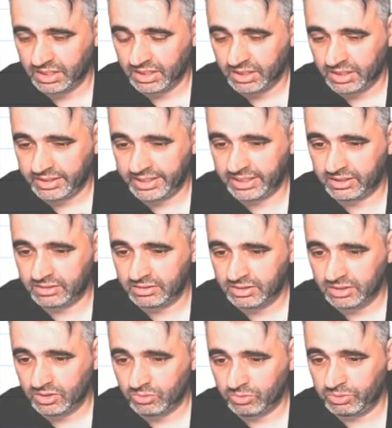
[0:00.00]
Now,
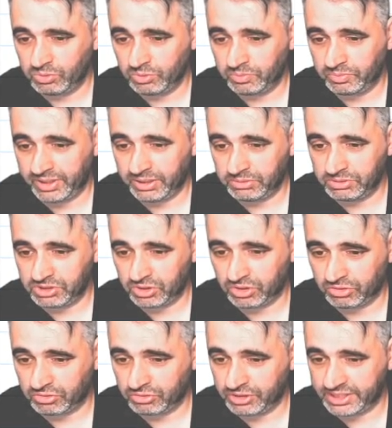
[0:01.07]
we wouldn't be able to go
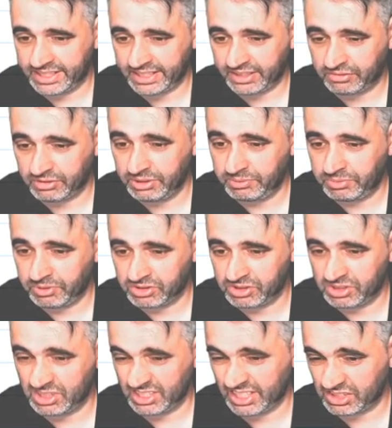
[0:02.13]
3 take 3 because this is
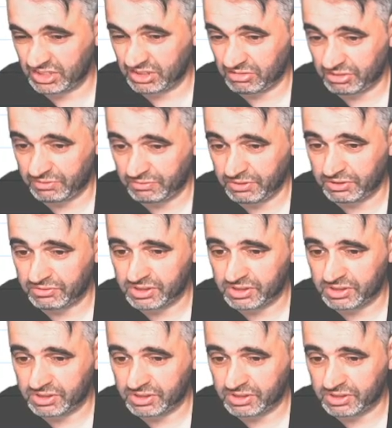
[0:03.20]
actually 3/5.